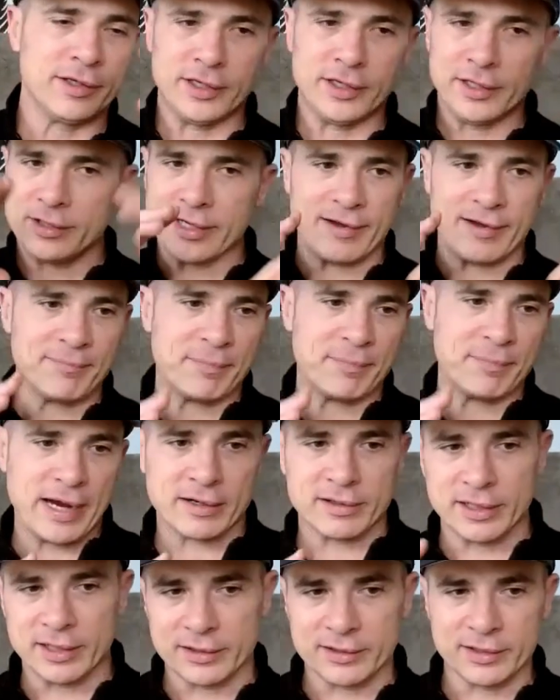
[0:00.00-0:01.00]
you
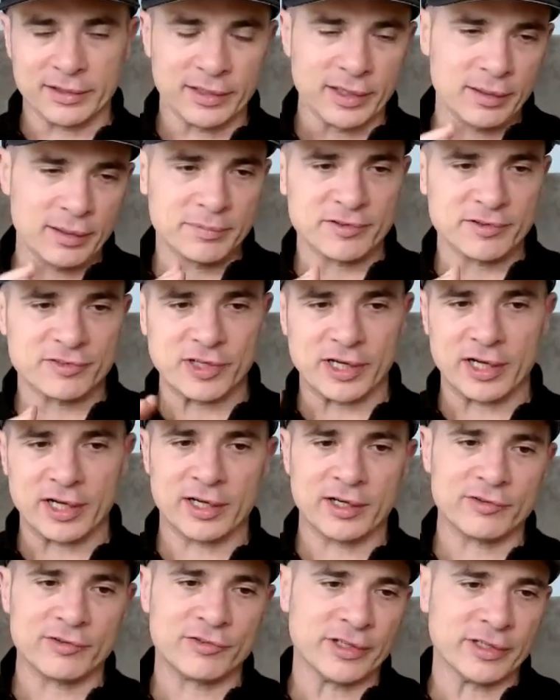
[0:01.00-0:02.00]
have background, you love
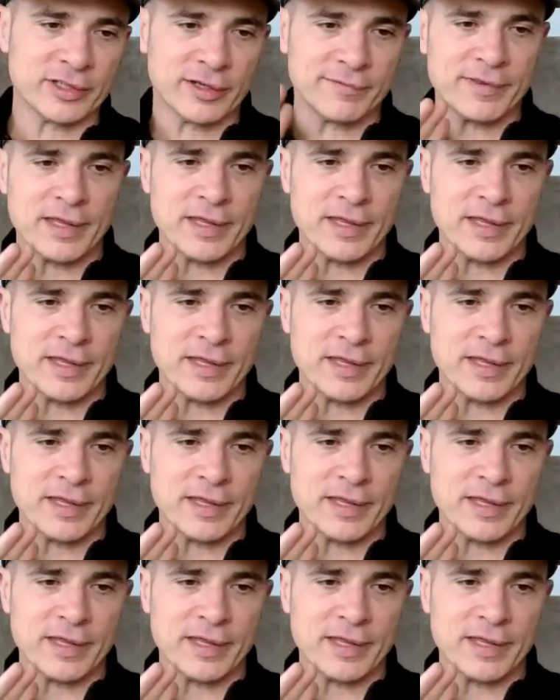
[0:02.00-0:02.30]
massage,